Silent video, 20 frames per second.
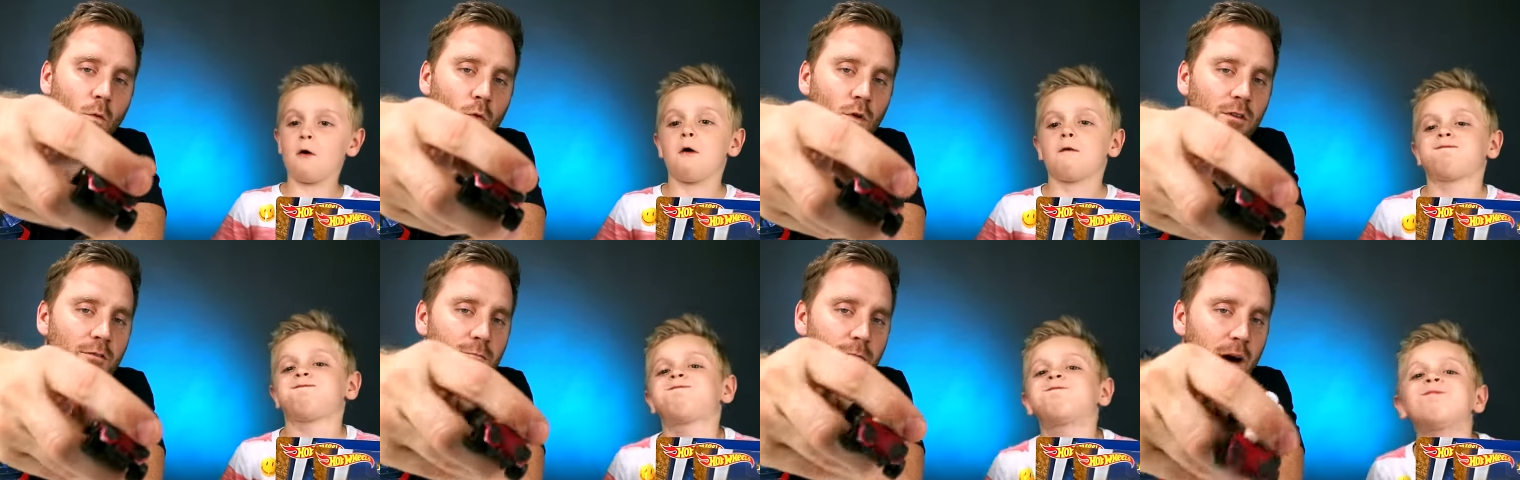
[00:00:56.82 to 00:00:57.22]

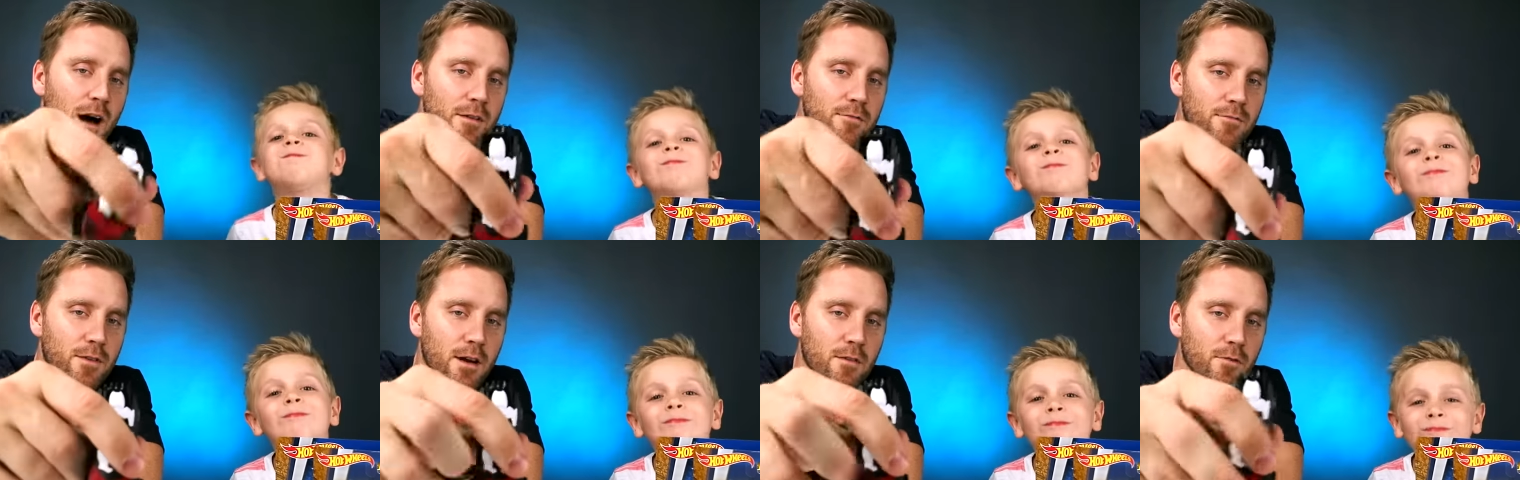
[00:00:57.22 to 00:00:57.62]
Speaker 1: One of
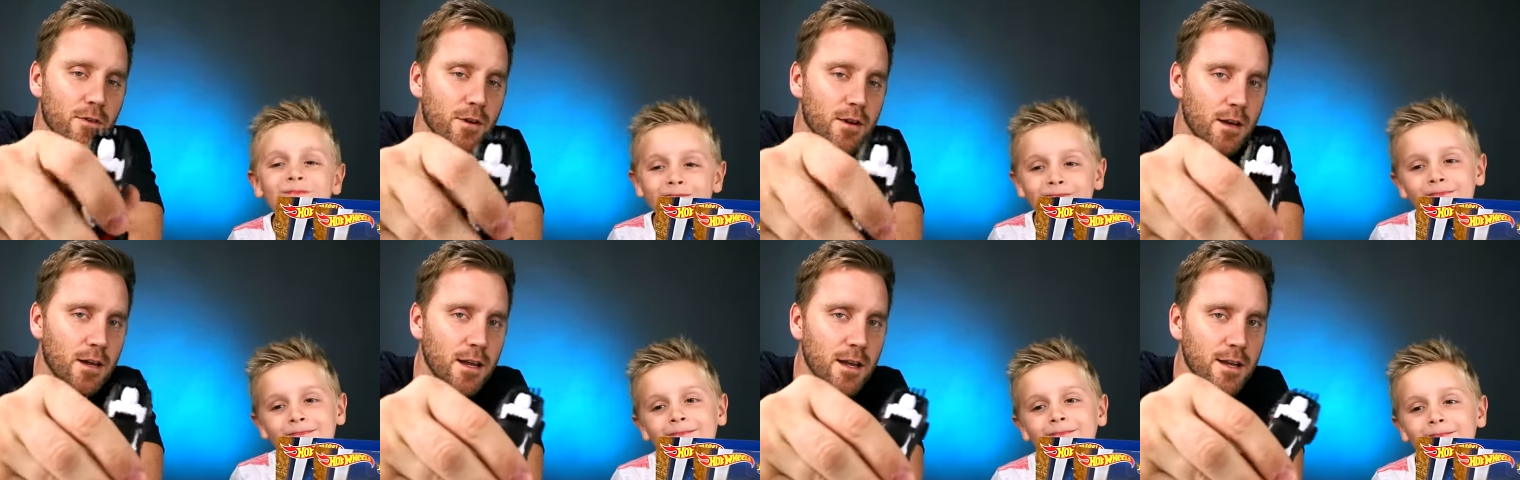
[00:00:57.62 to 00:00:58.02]
my
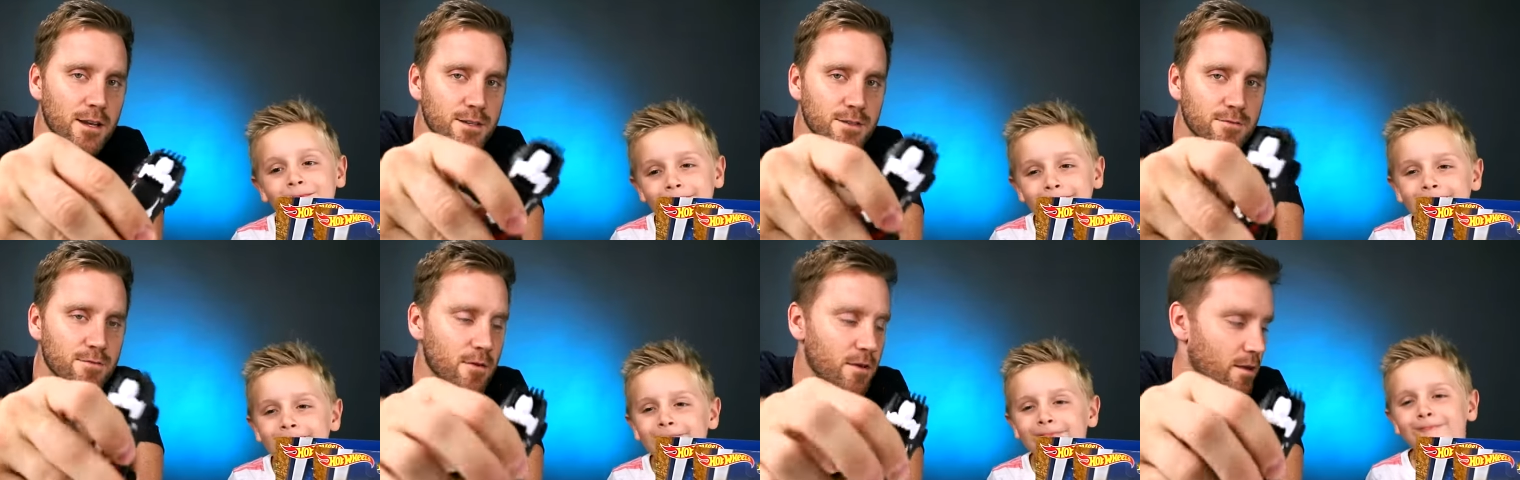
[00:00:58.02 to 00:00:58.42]
favorite
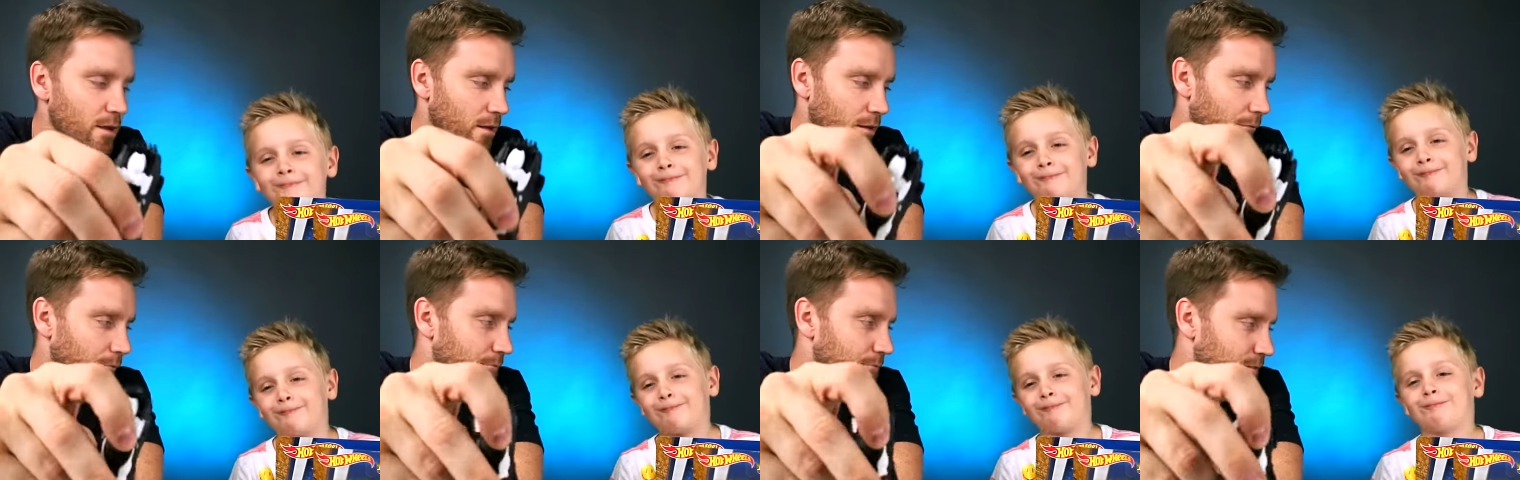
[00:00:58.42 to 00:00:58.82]
is
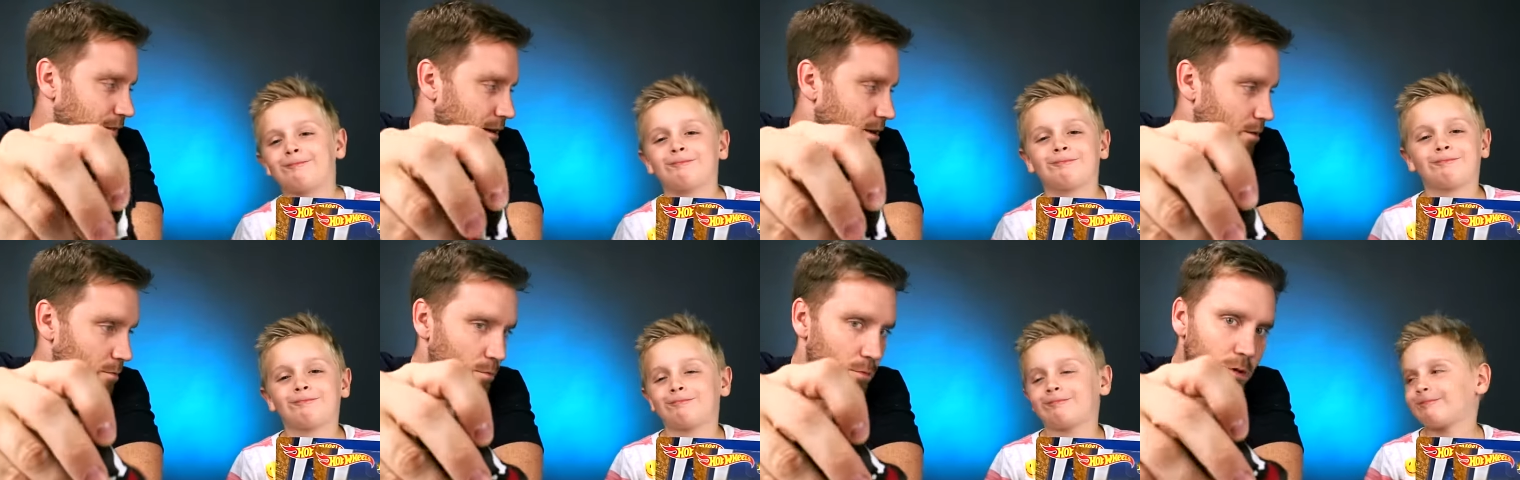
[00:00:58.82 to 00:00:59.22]

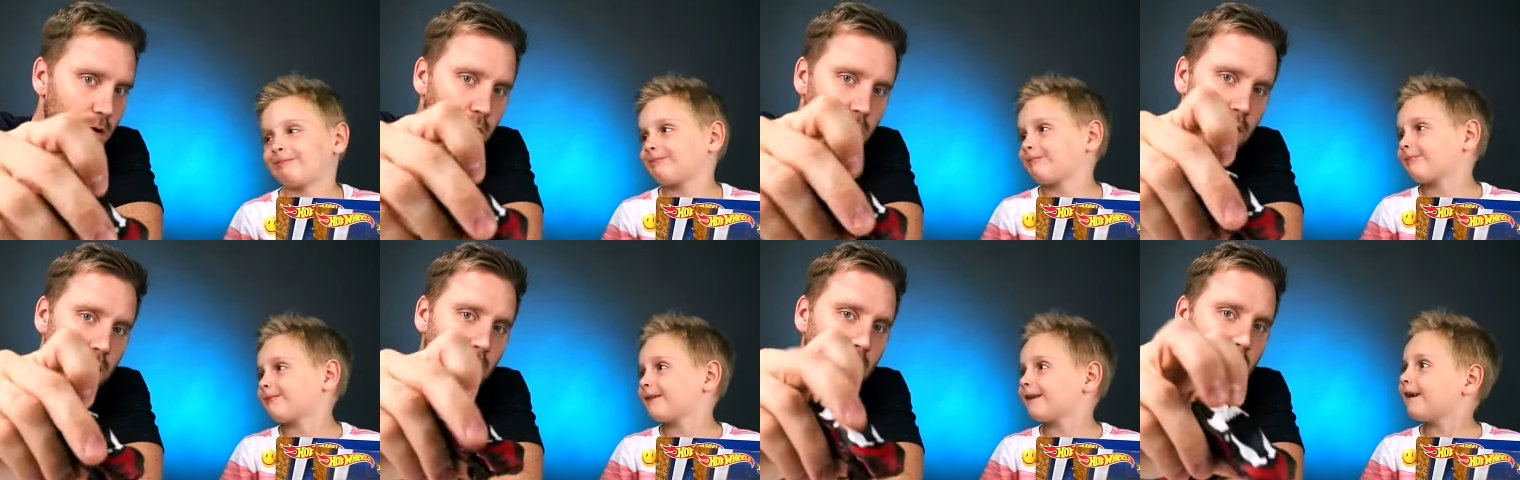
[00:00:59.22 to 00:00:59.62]
Venom.
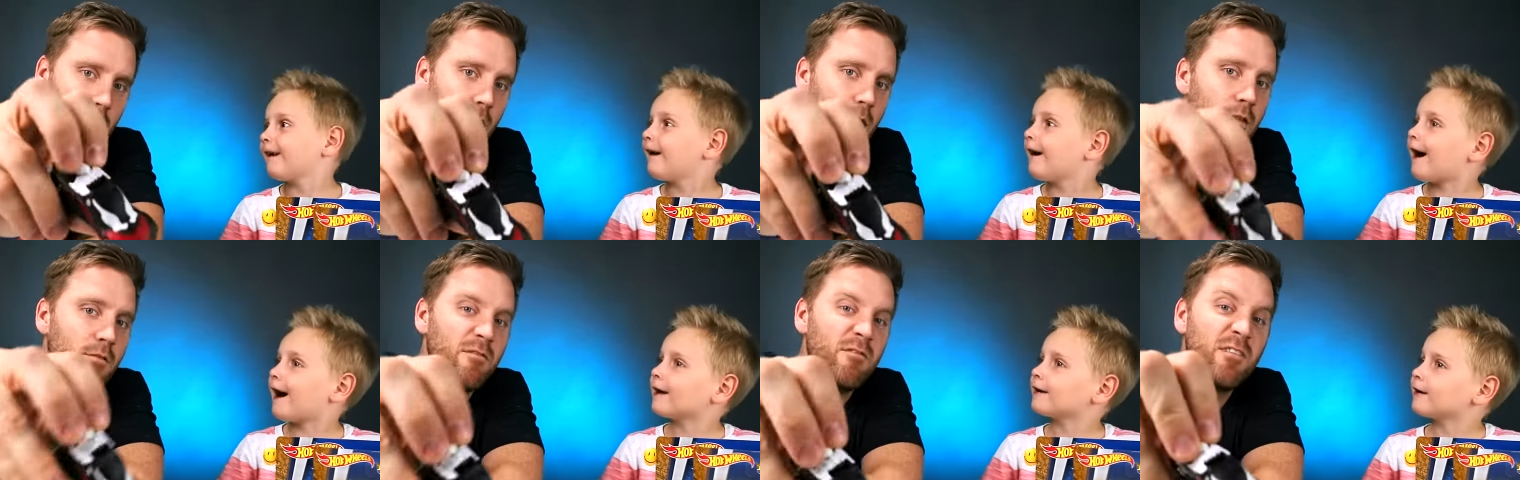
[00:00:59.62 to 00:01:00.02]
The